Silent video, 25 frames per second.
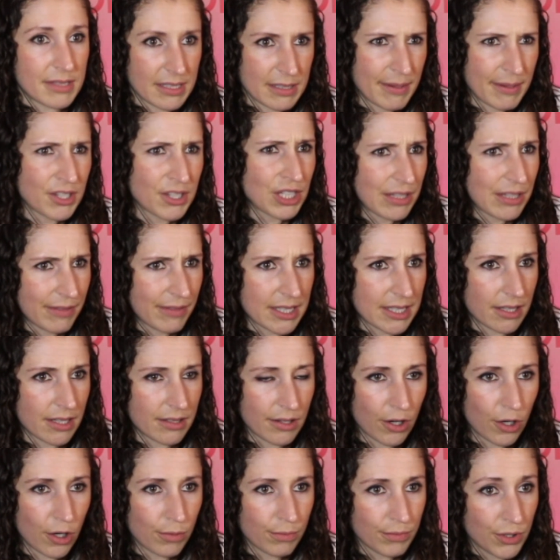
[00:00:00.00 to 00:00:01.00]
especially if it's a
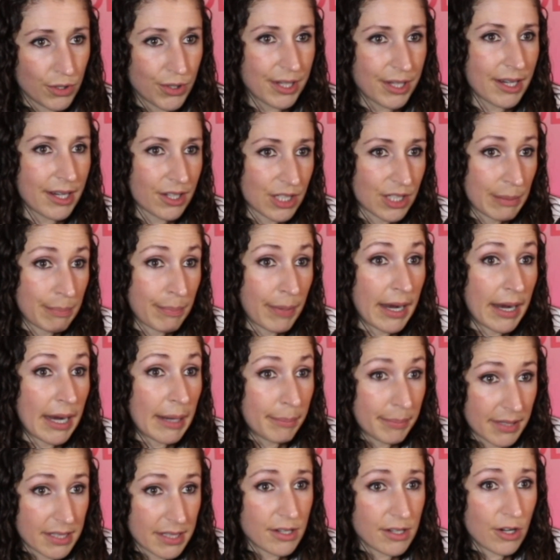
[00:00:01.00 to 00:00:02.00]
dome, you can actually
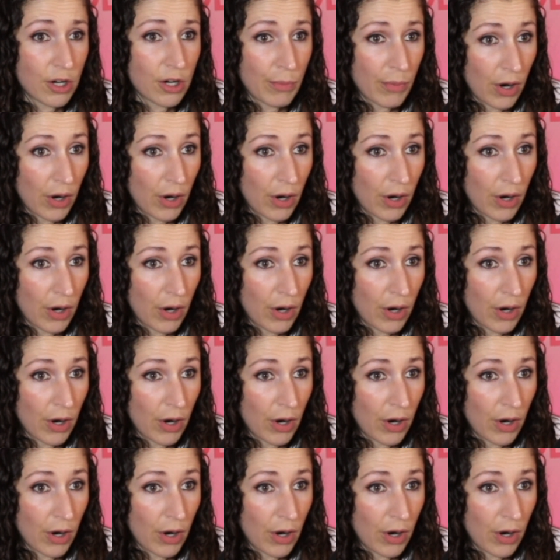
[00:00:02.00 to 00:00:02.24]
pop the dome